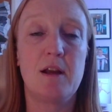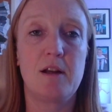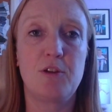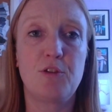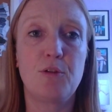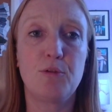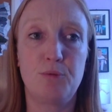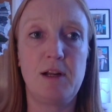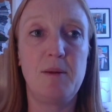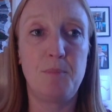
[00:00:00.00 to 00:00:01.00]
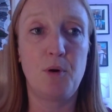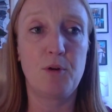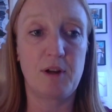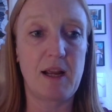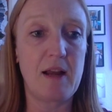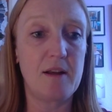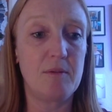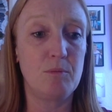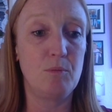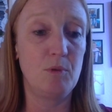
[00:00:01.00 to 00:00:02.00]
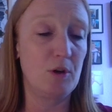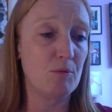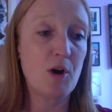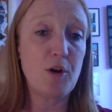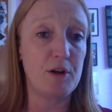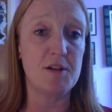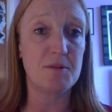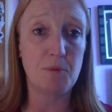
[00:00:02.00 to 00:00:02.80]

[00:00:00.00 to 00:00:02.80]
And I just thought it was really important to get it. And look, we got it.